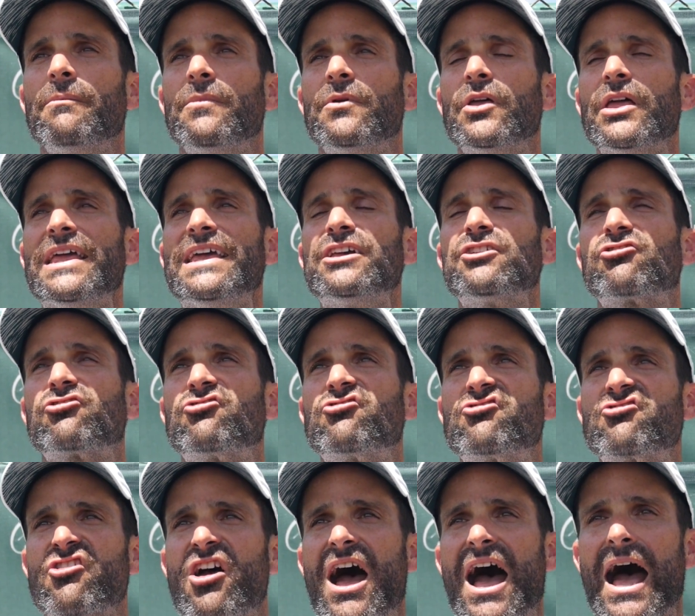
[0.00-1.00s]
his
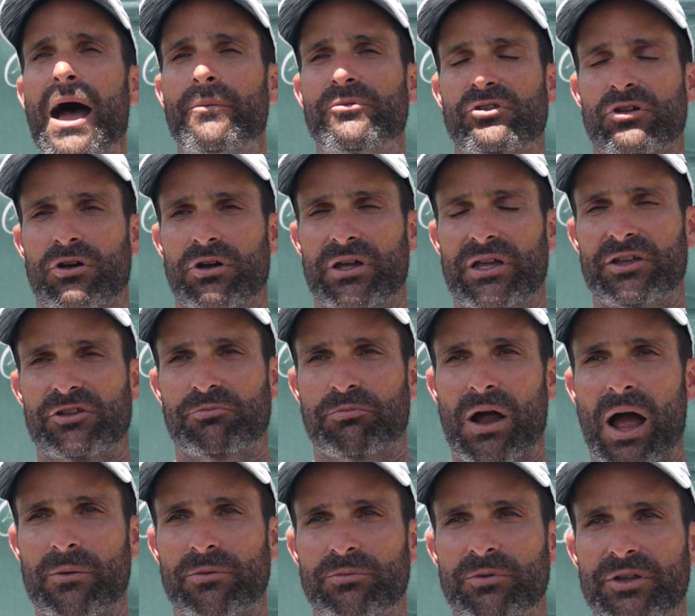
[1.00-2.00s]
job is
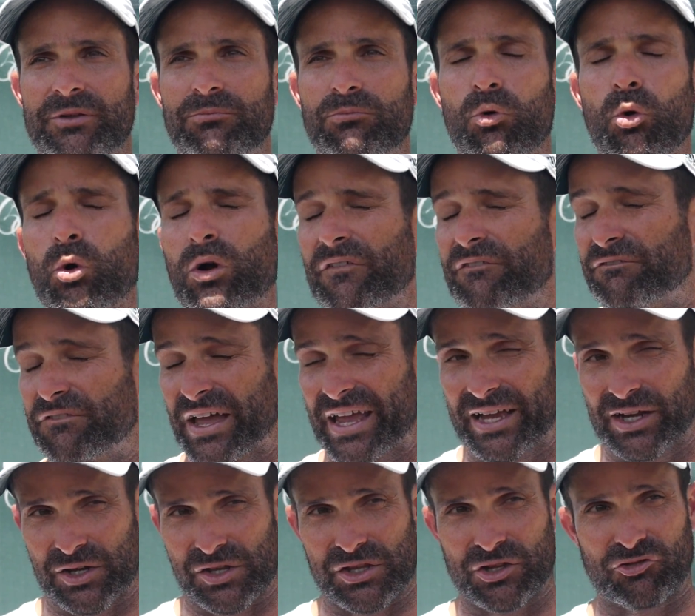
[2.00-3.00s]
probably more
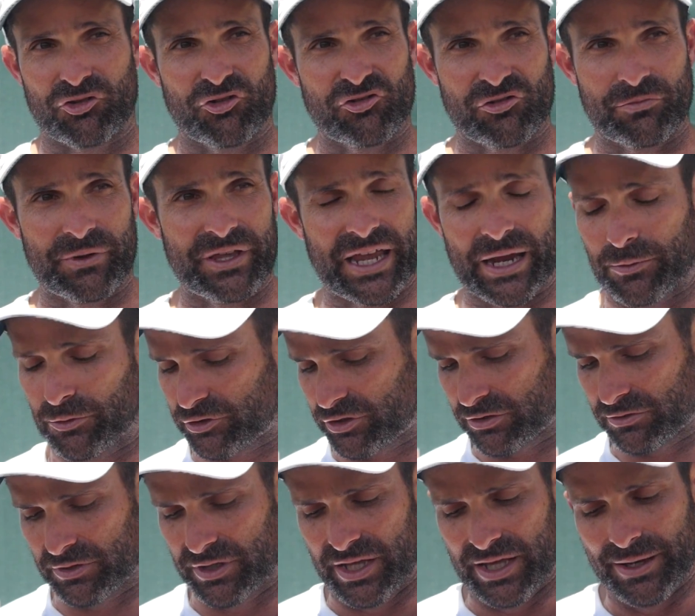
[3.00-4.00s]
advanced in terms of being able
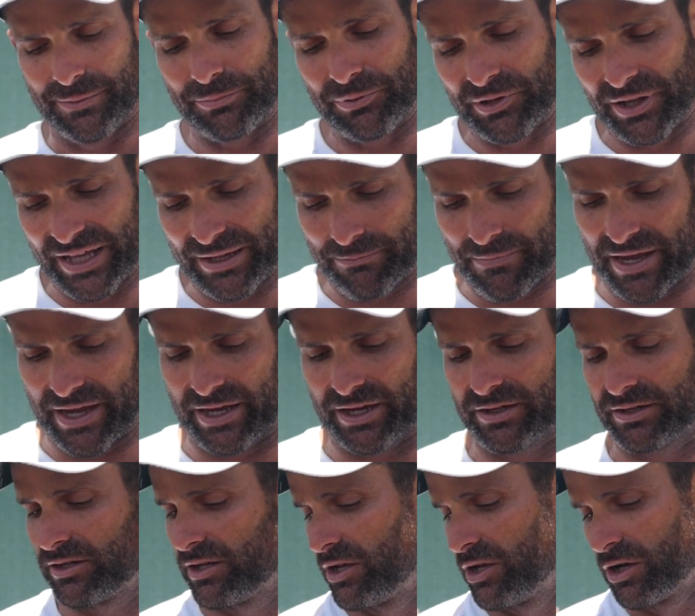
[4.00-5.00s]
to play
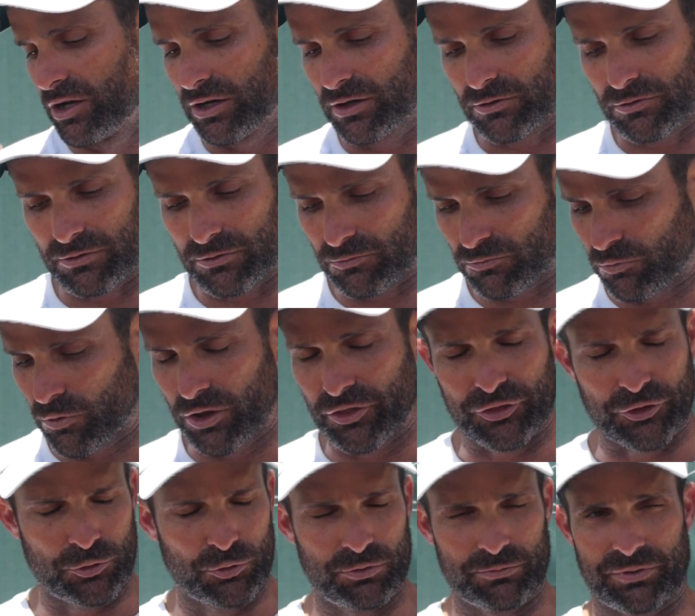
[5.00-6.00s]
man, run
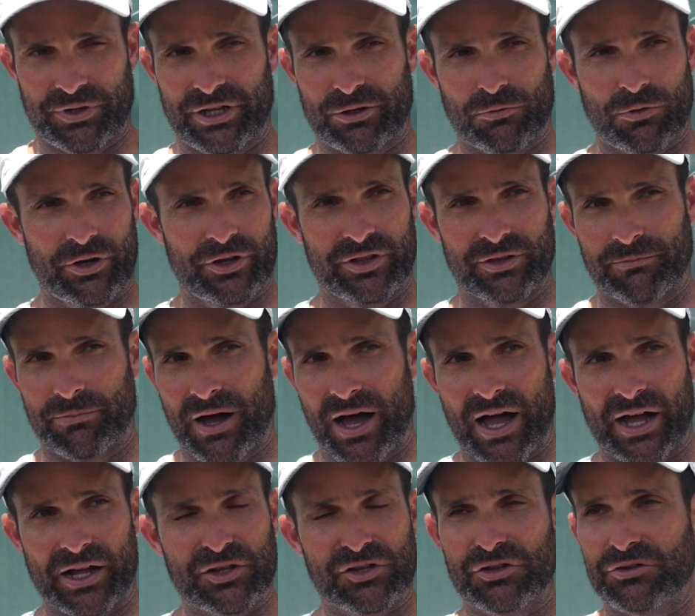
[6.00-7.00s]
through and play run in the
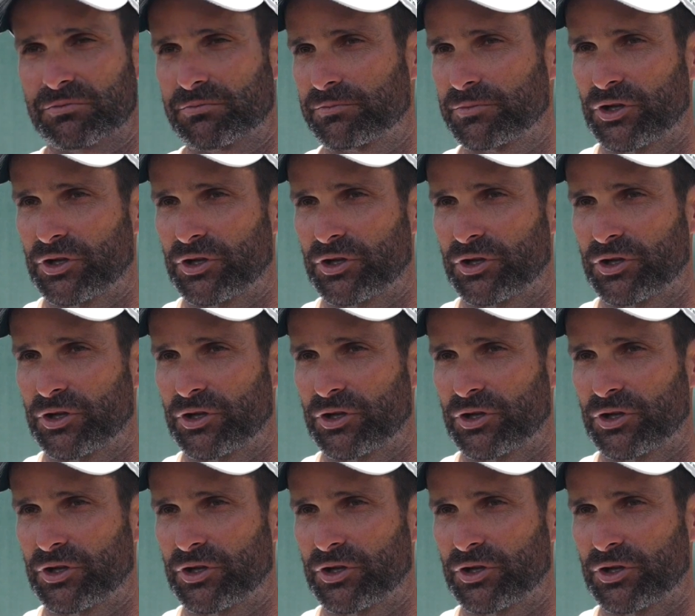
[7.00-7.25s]
box.